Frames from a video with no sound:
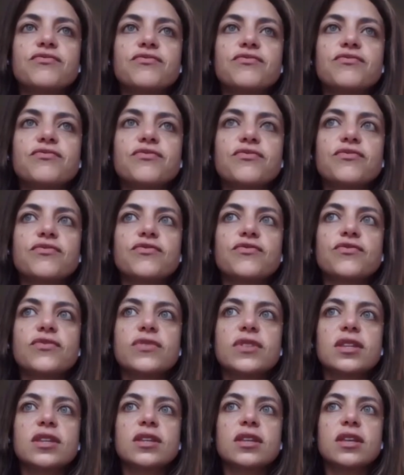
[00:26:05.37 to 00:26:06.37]
Um,
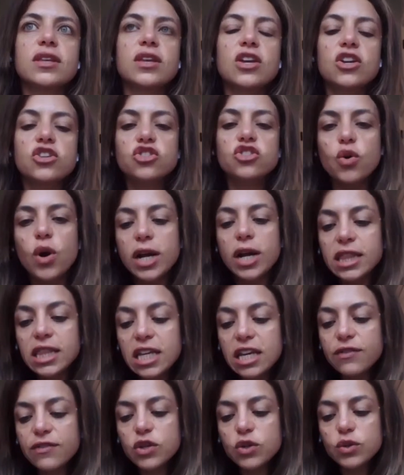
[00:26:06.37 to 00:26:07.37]
so
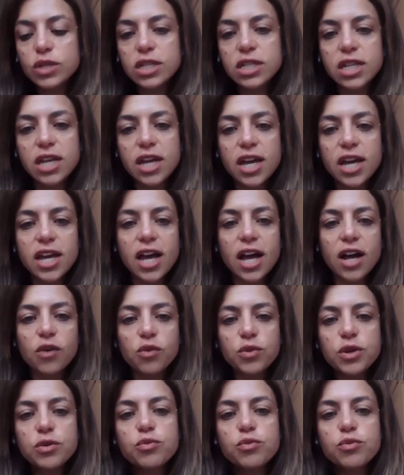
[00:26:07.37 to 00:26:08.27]
I leave you today.